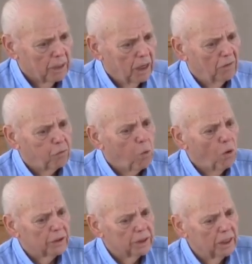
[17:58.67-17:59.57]
of
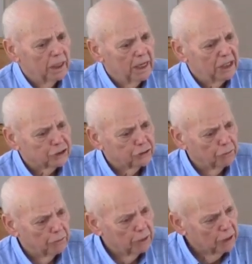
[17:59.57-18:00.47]
what is
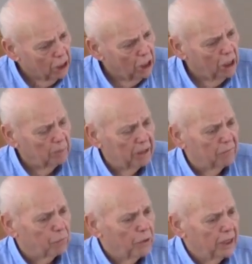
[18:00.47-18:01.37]
to come
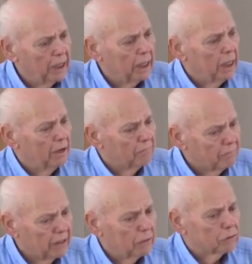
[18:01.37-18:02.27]
if we
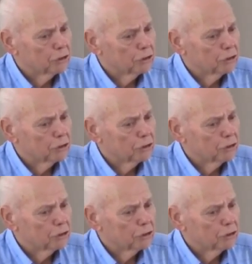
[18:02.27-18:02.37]
fail to